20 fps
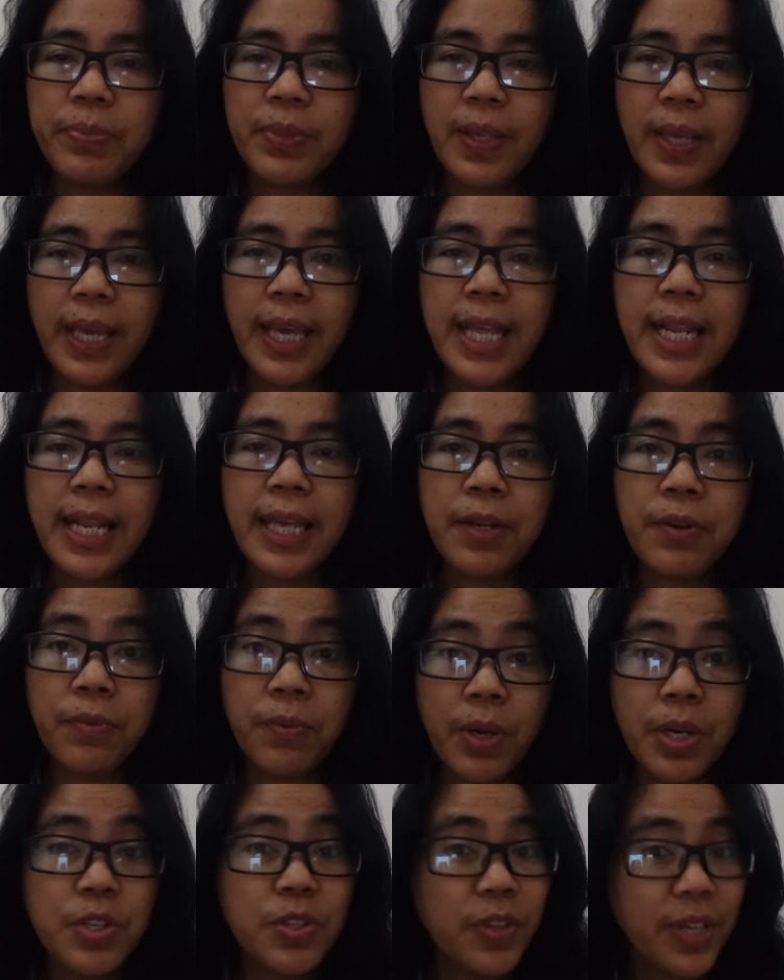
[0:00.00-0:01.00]
Okay, later
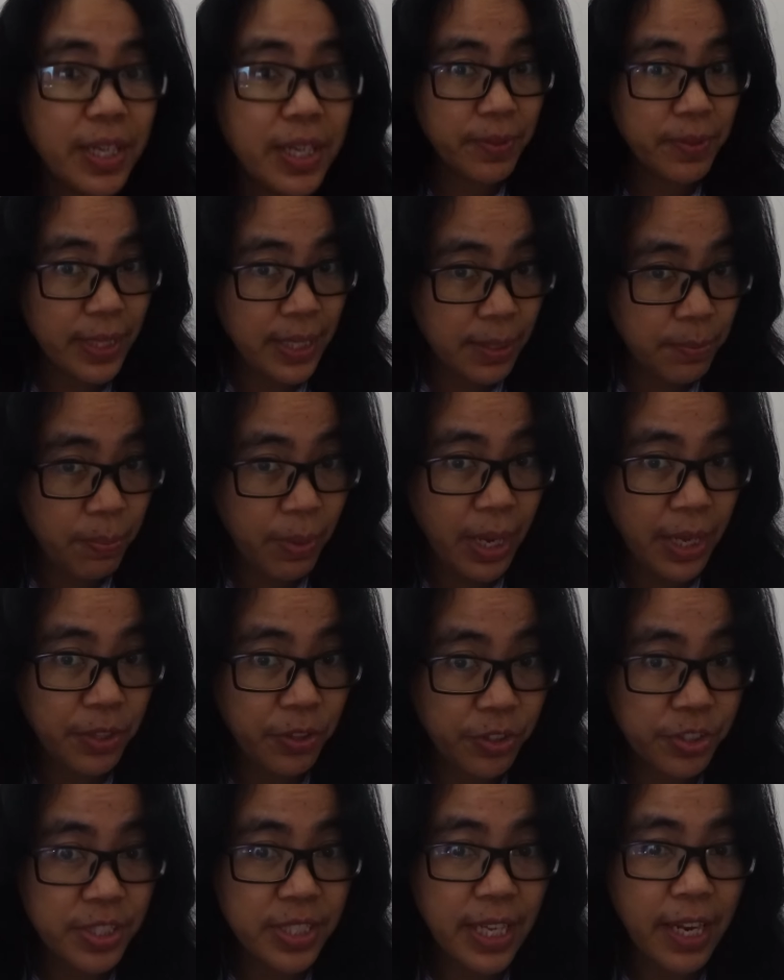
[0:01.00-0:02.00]
on you read it by
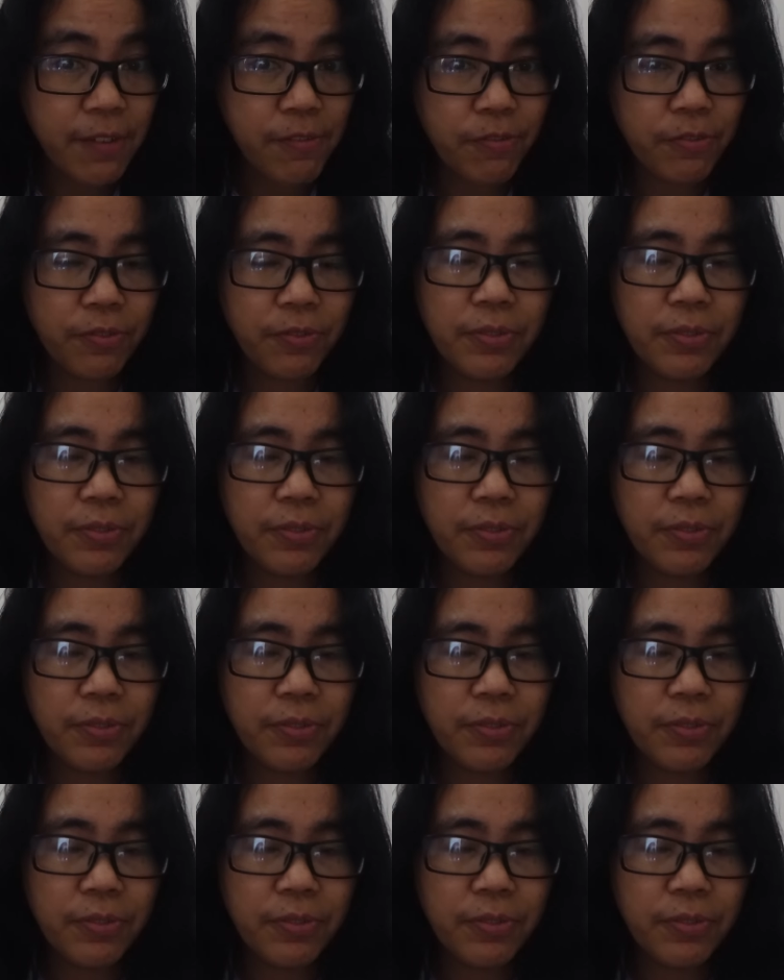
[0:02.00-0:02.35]
yourself.